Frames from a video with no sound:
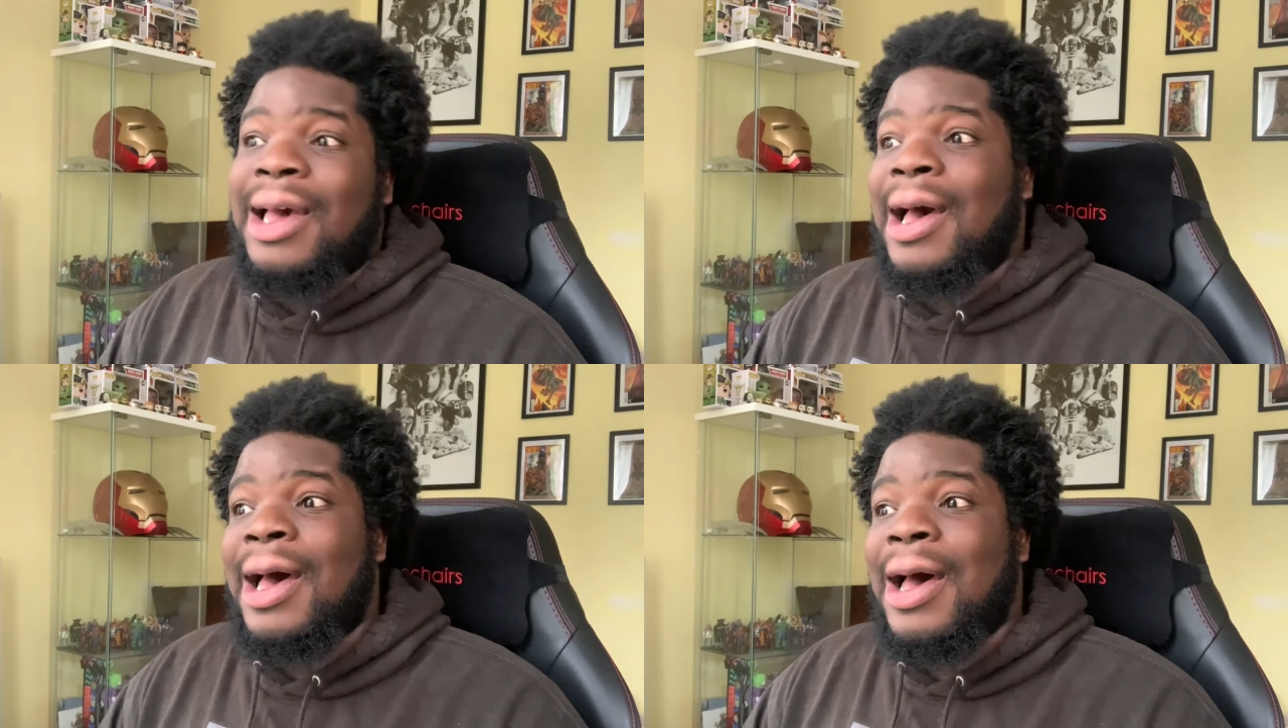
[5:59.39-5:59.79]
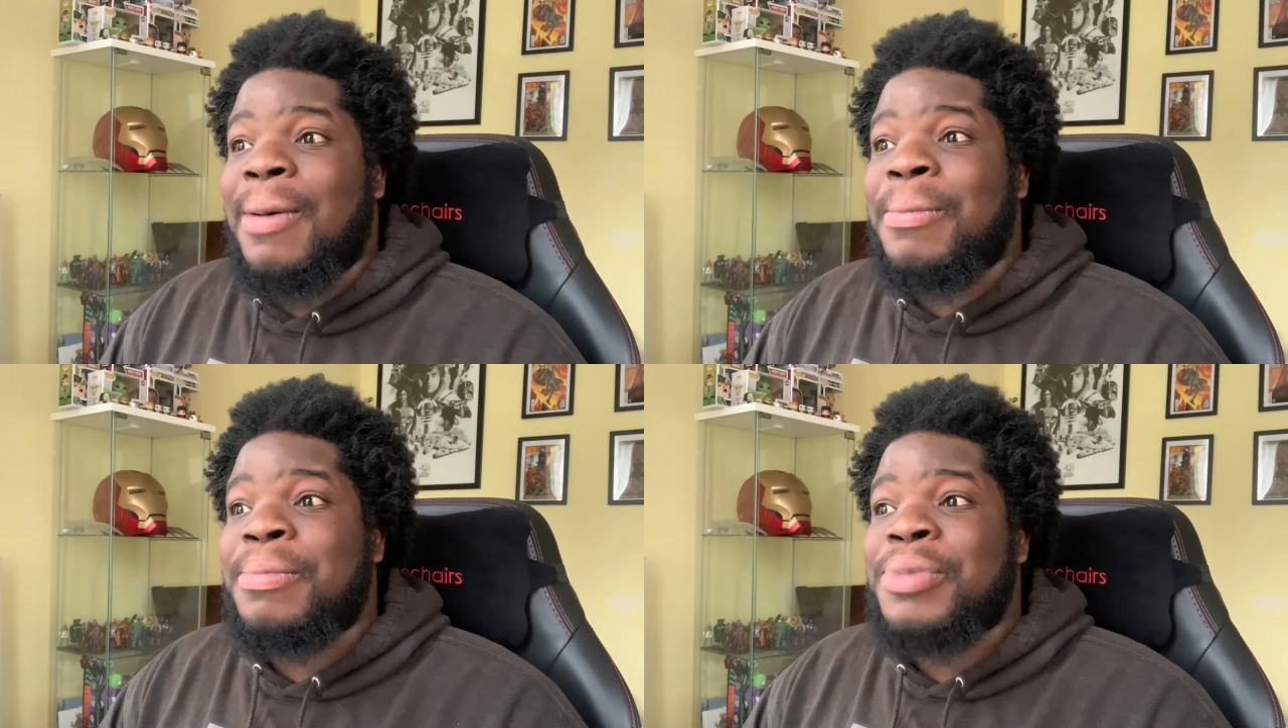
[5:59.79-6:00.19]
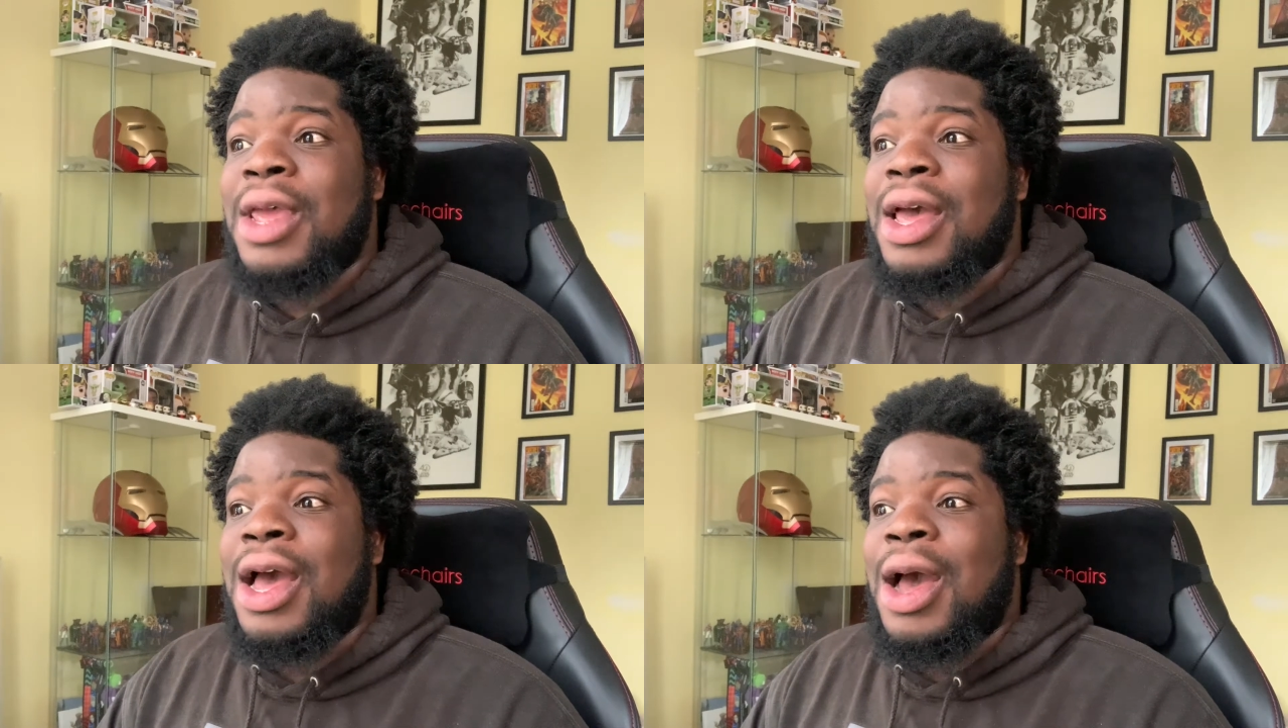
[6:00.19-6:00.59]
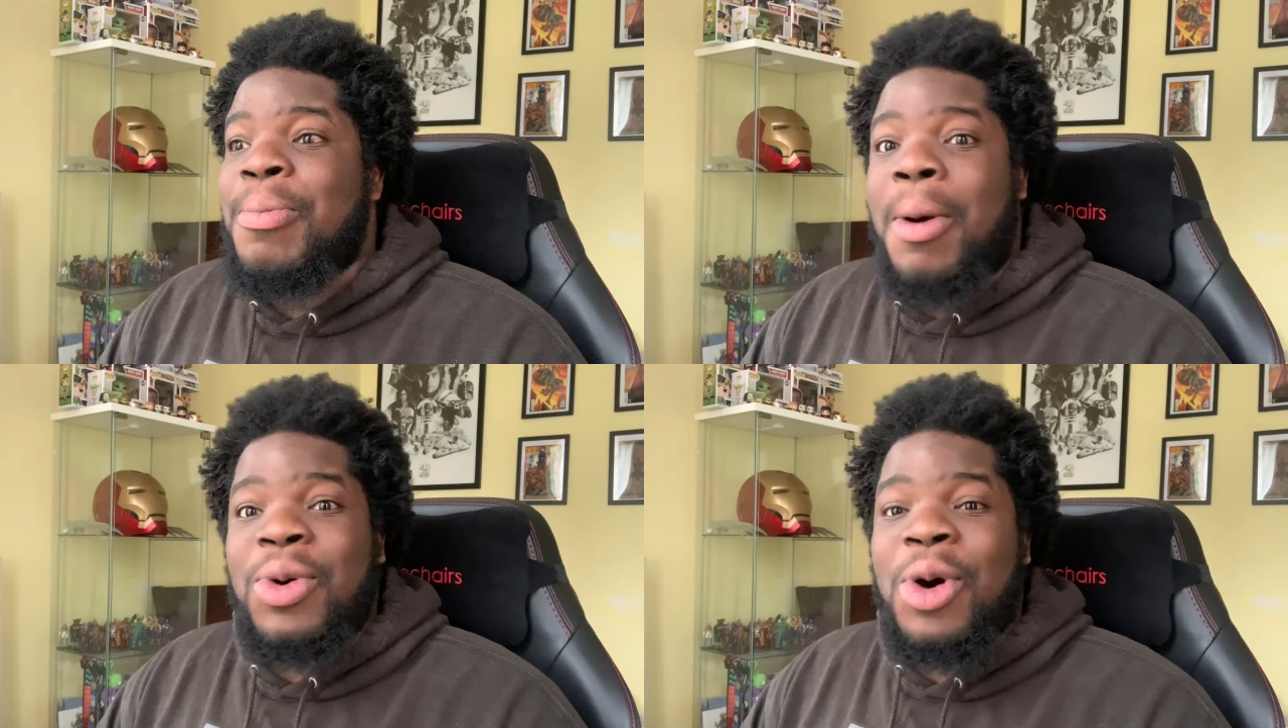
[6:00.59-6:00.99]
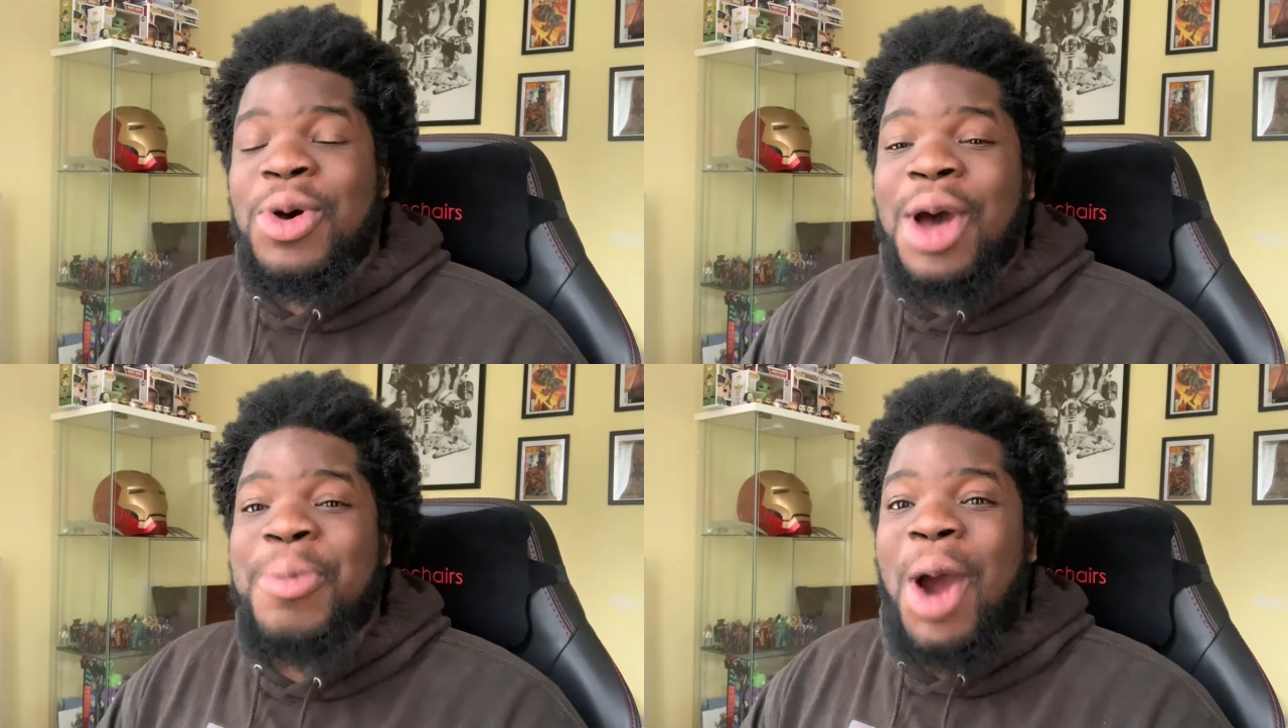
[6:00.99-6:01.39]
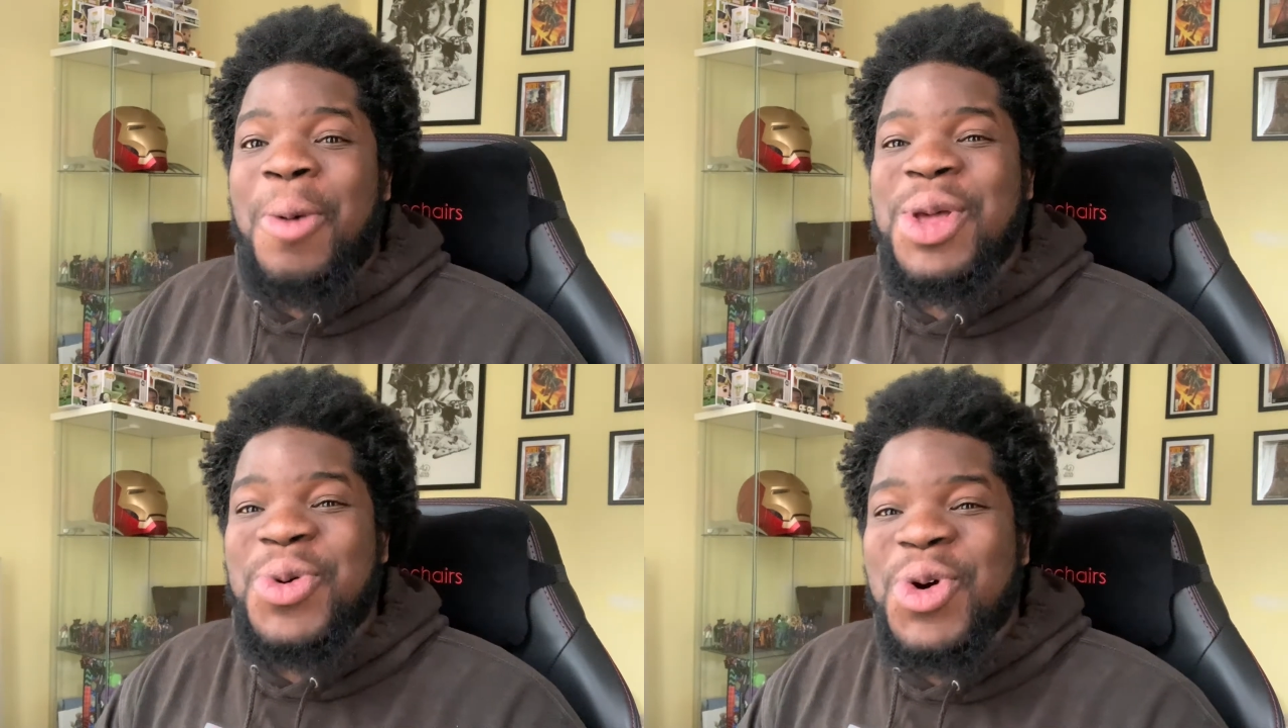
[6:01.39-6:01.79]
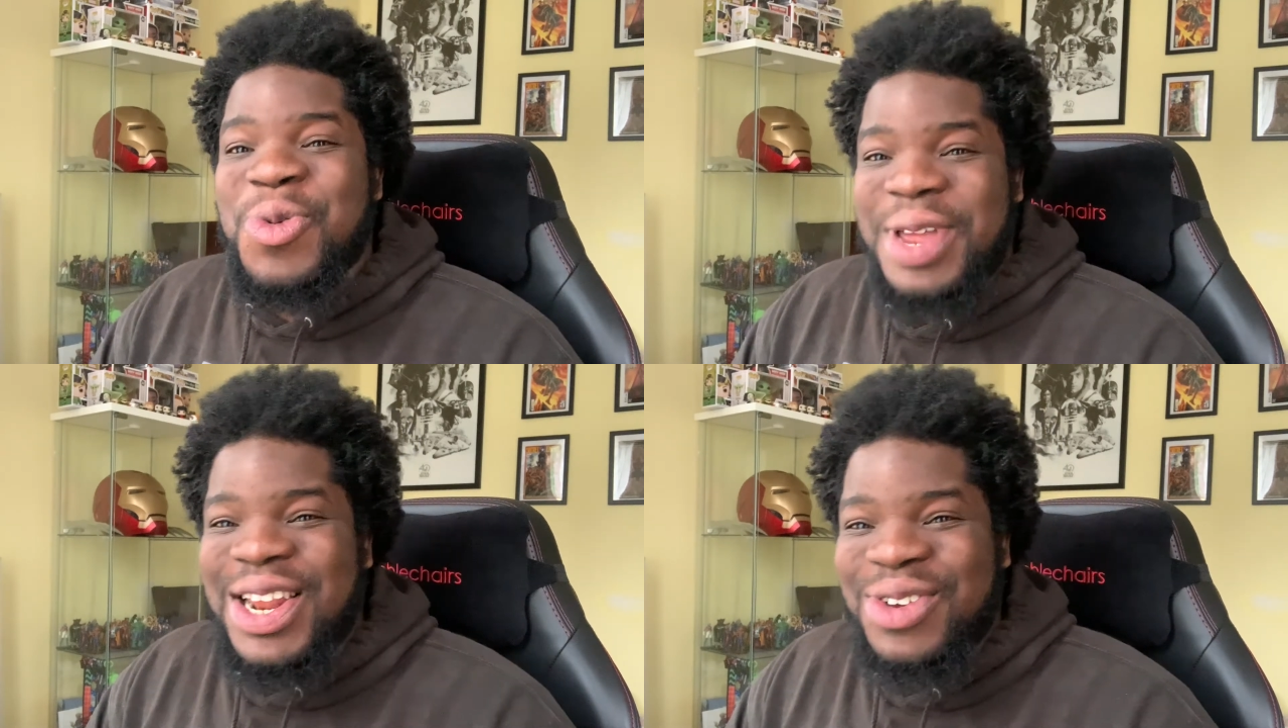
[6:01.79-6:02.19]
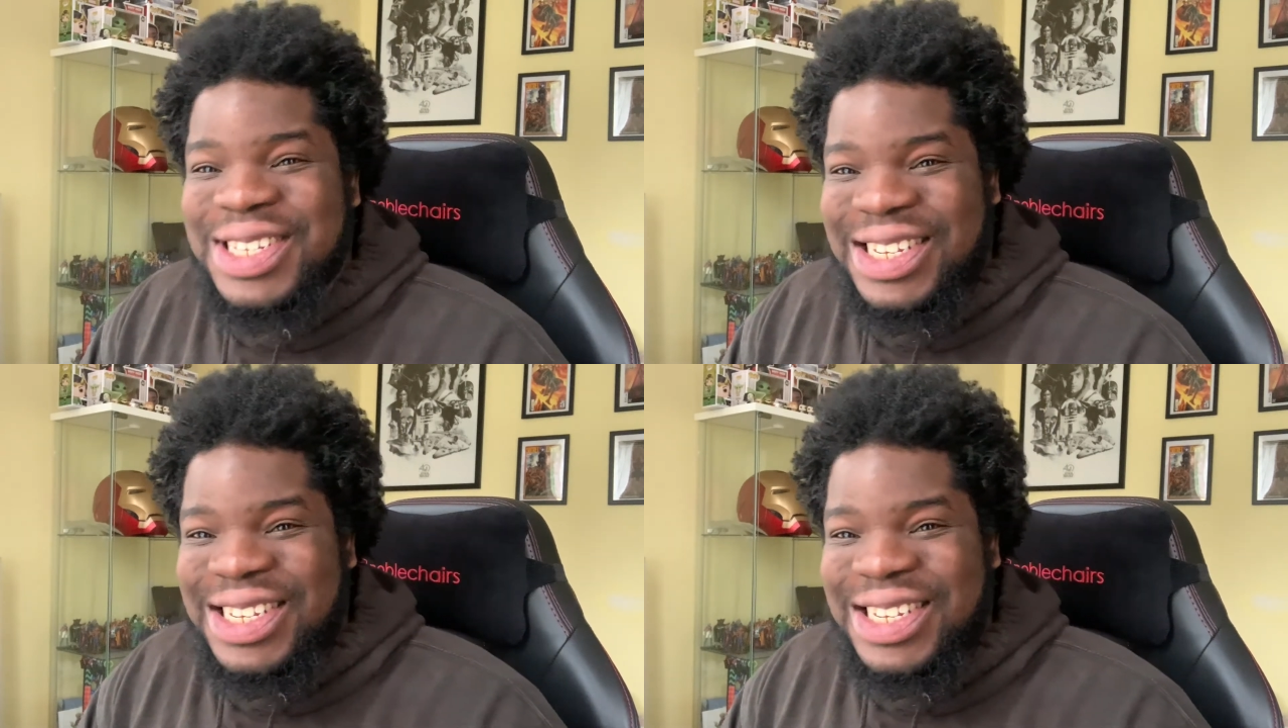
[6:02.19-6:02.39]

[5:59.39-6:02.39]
I probably will be losing a